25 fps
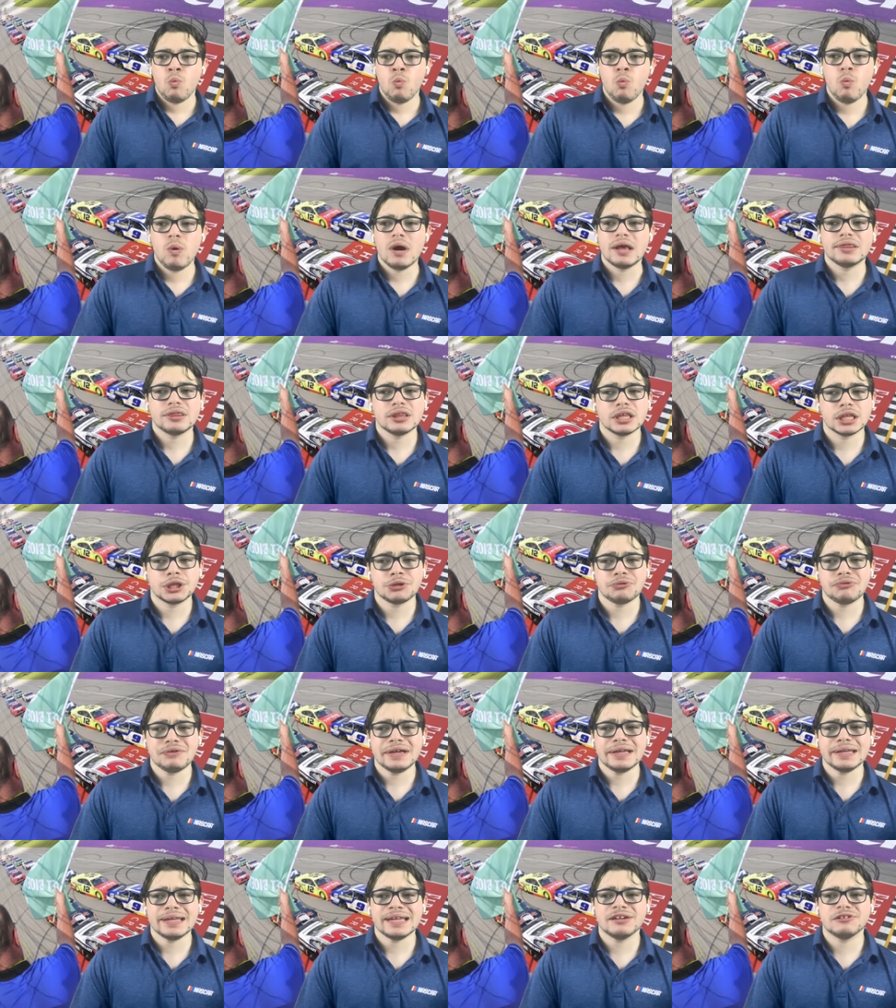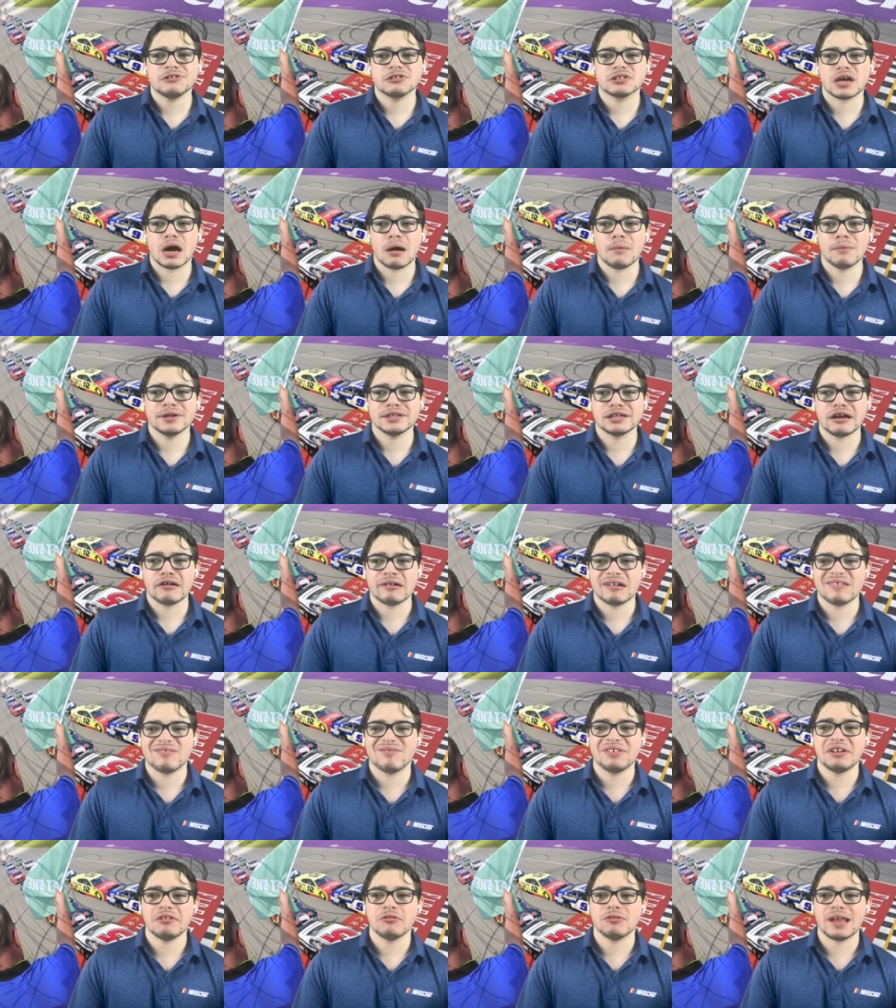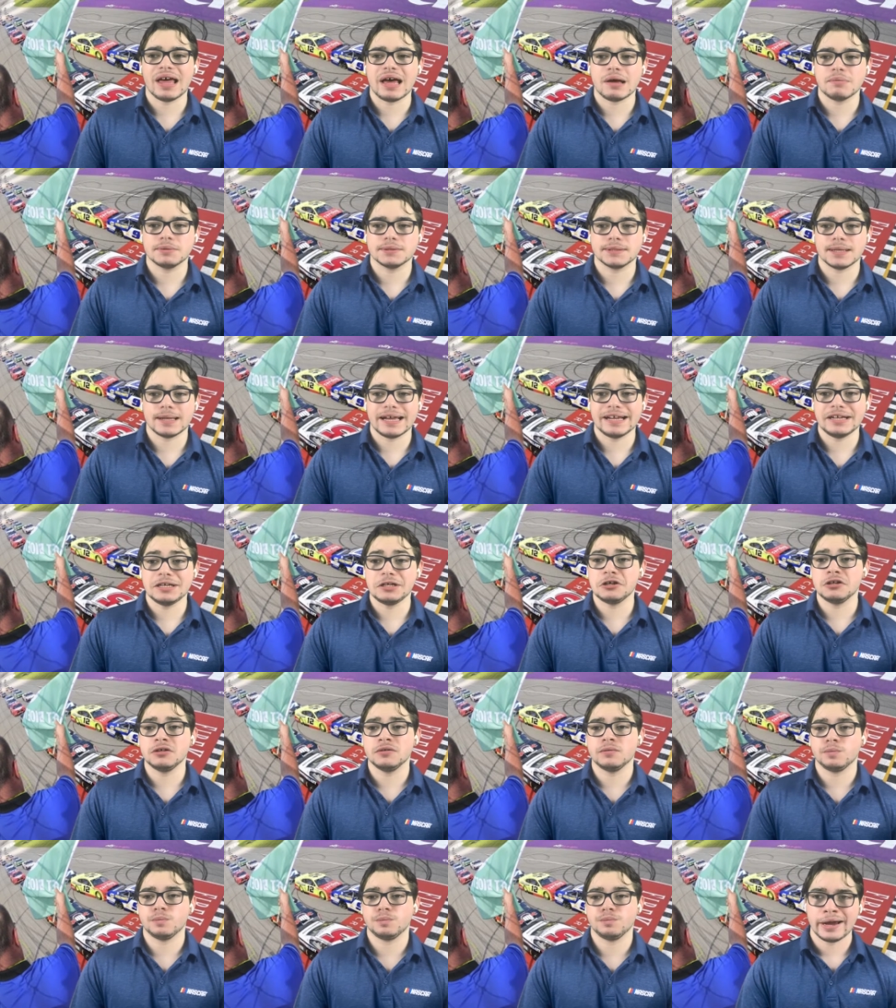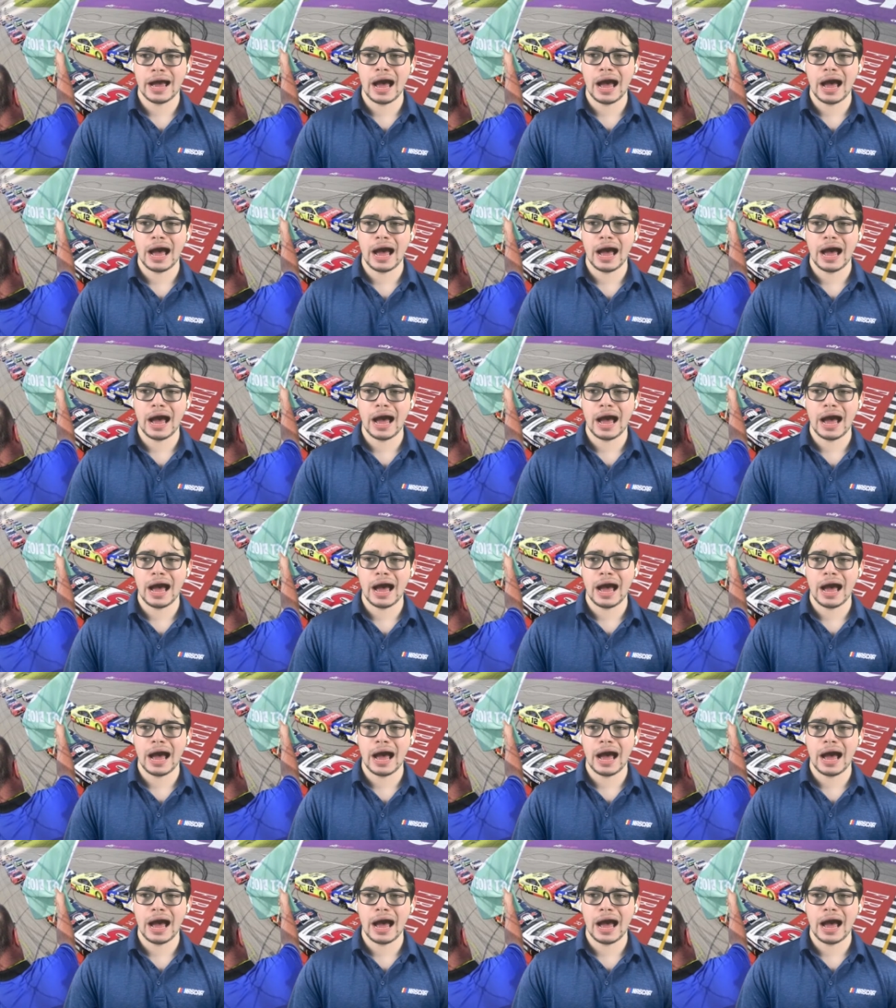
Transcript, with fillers: With the three leaders coming down a few laps later,